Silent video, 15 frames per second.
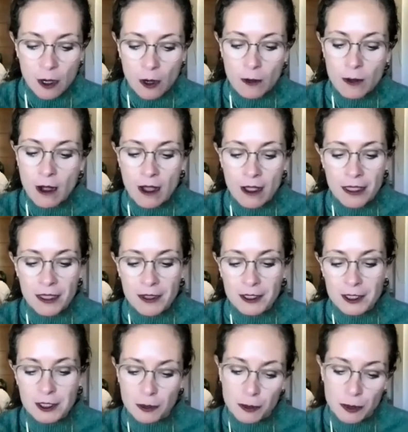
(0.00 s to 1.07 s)

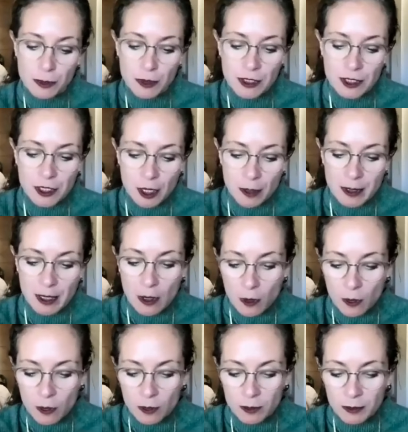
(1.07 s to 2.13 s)
co-authored the book Coming
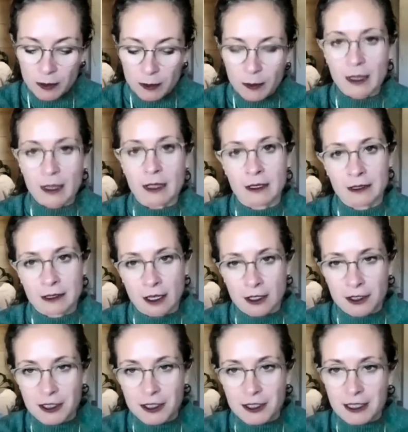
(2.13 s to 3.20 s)
Home with
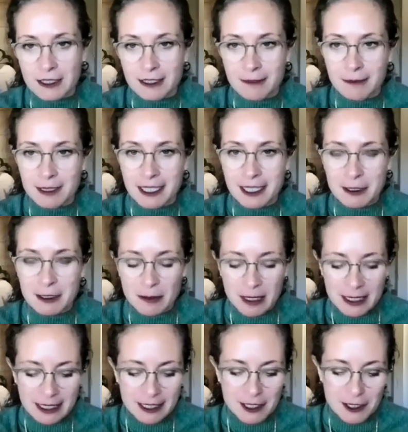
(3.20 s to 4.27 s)
Dr. Dicken
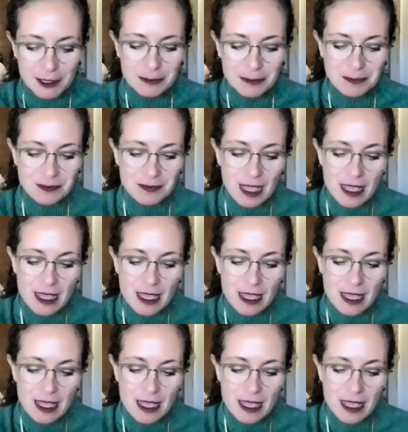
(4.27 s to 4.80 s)
Bettinger,